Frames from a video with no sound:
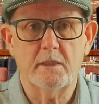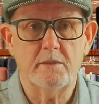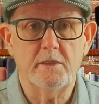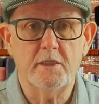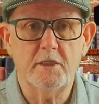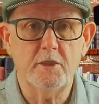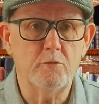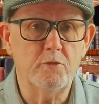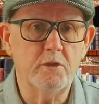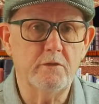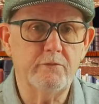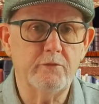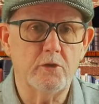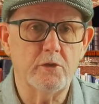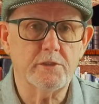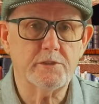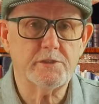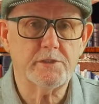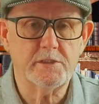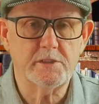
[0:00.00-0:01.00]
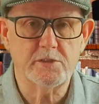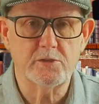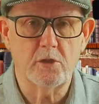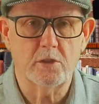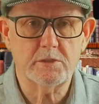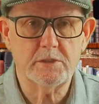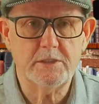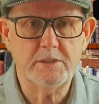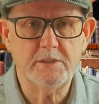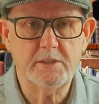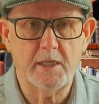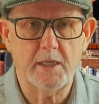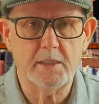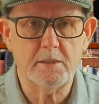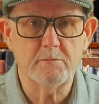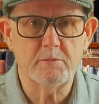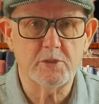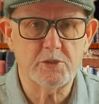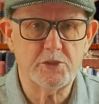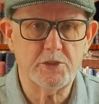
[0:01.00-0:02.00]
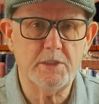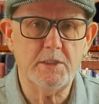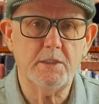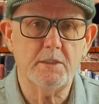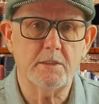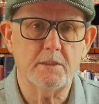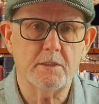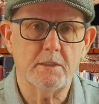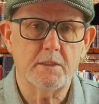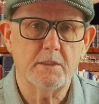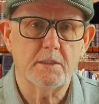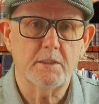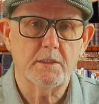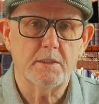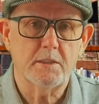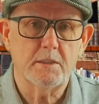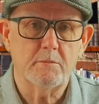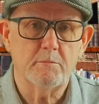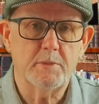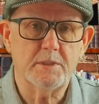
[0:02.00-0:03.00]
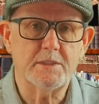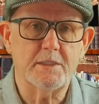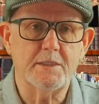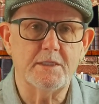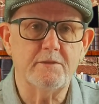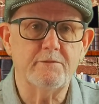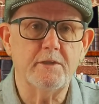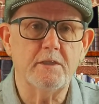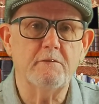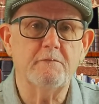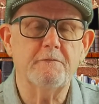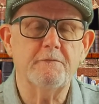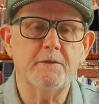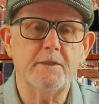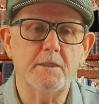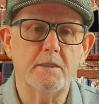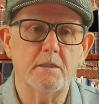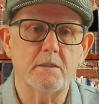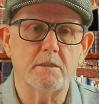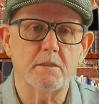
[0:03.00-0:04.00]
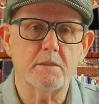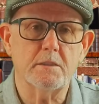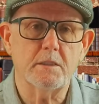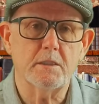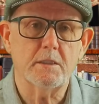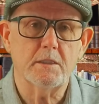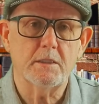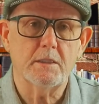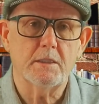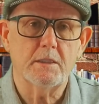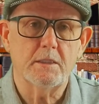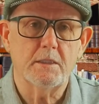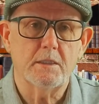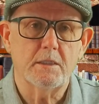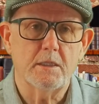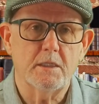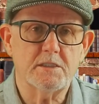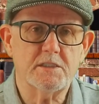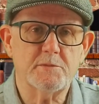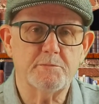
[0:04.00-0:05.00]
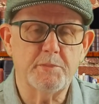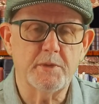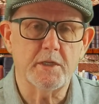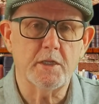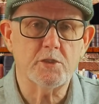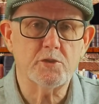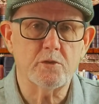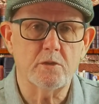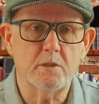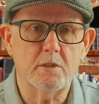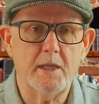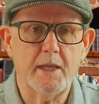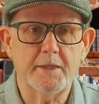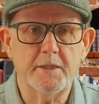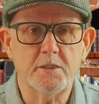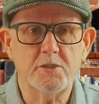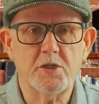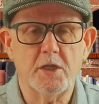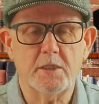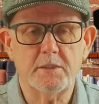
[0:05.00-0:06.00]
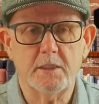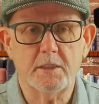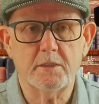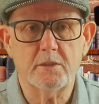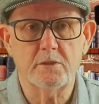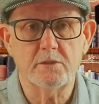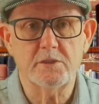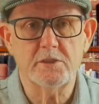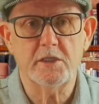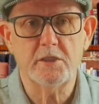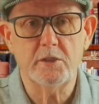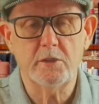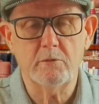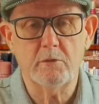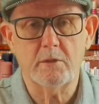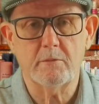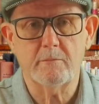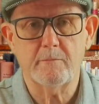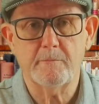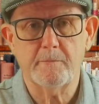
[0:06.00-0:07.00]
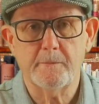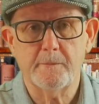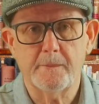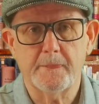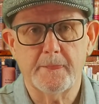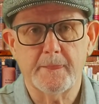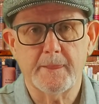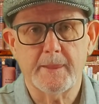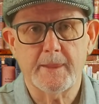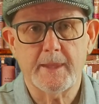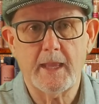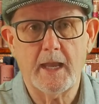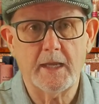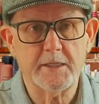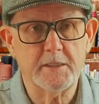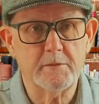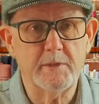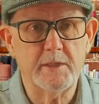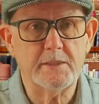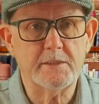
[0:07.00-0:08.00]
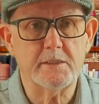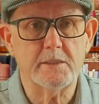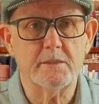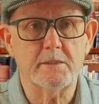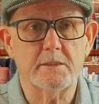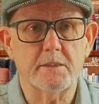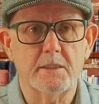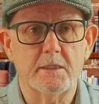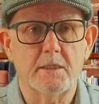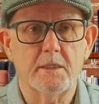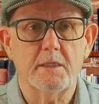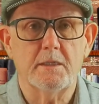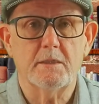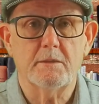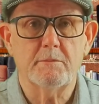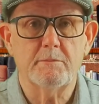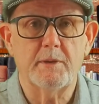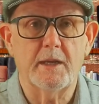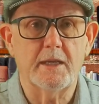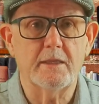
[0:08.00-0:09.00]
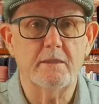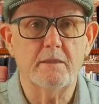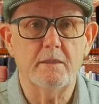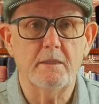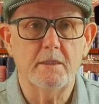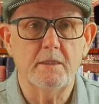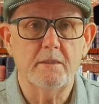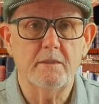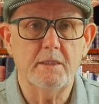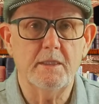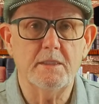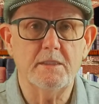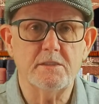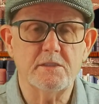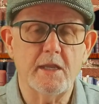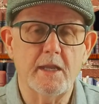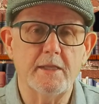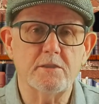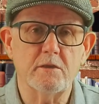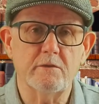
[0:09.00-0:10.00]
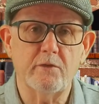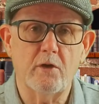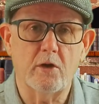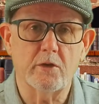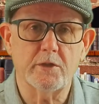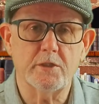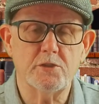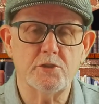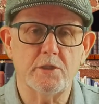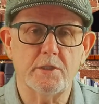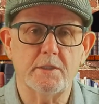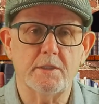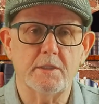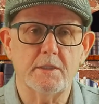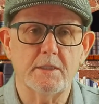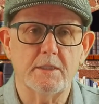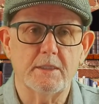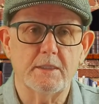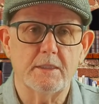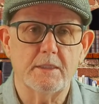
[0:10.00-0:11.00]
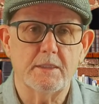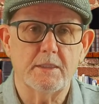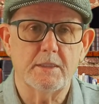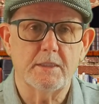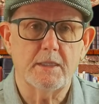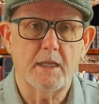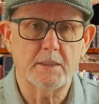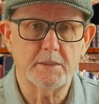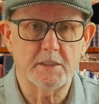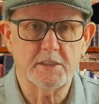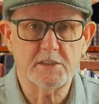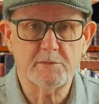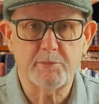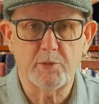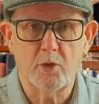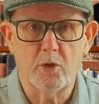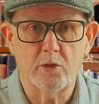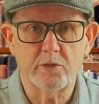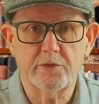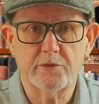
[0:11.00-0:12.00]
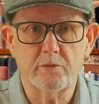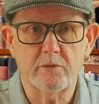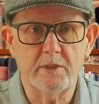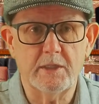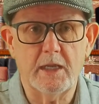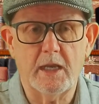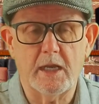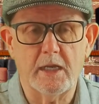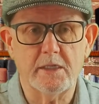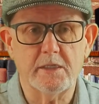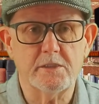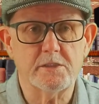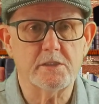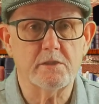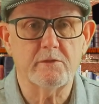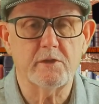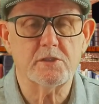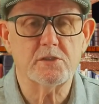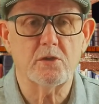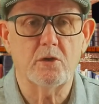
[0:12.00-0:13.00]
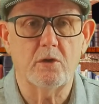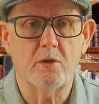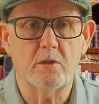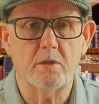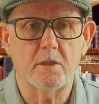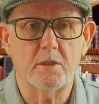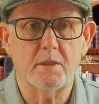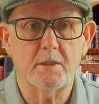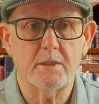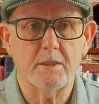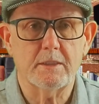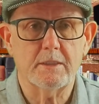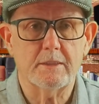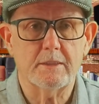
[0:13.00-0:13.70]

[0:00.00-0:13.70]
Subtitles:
then the universe is not a dead machine, but a living field, a spiritual energetic continuum, animated by the intent of origin and explored through the eyes of us all.